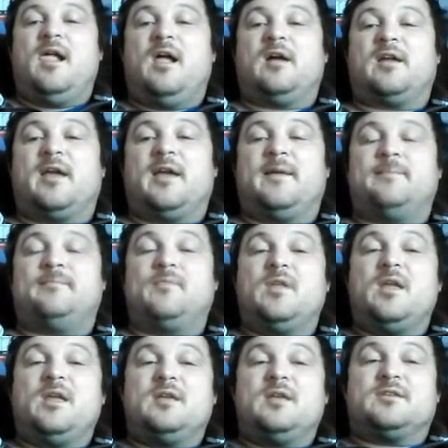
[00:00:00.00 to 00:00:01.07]
Okay,
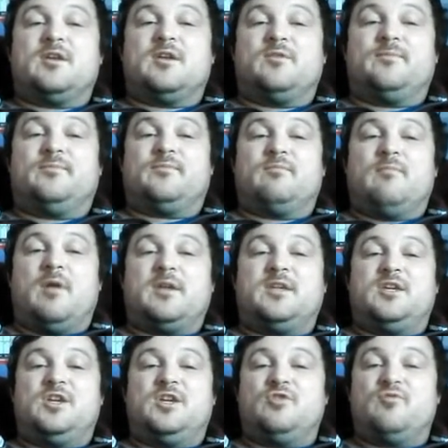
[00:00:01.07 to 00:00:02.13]
so my
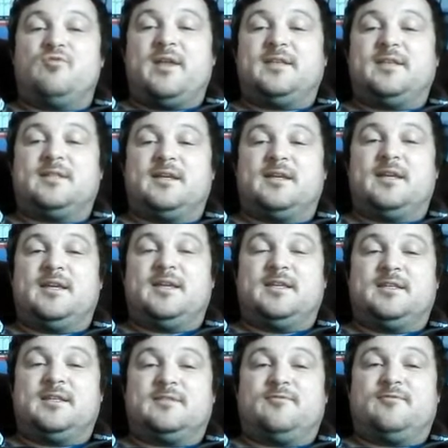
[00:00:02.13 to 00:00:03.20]
curator
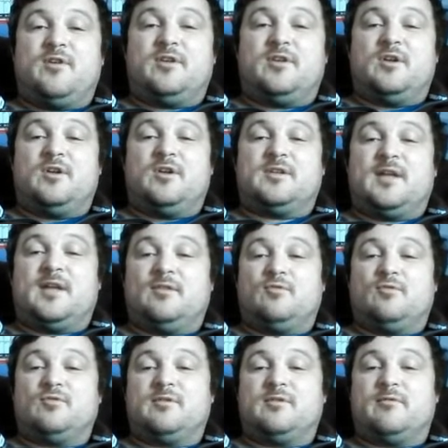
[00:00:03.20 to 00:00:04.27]
is very good, and
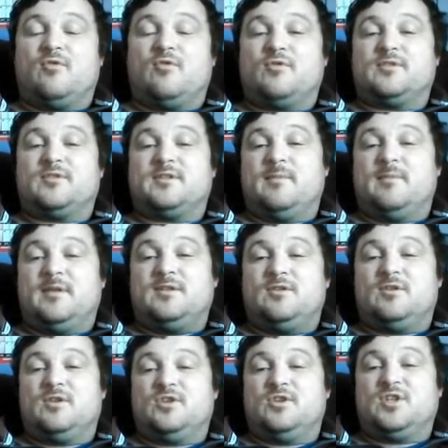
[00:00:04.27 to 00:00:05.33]
also, of course, it means
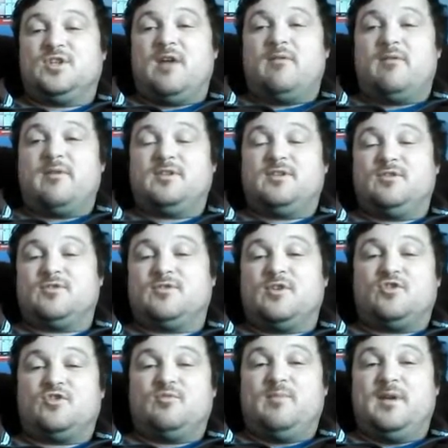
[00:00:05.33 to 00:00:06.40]
you can share it to your
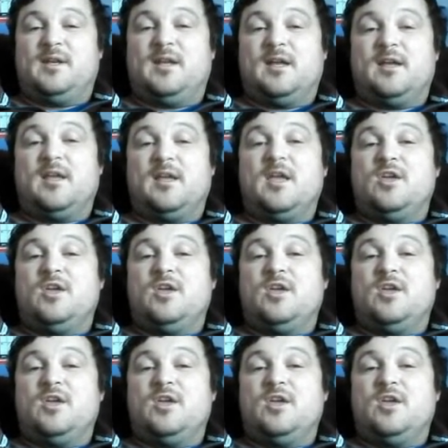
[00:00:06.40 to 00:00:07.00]
social media,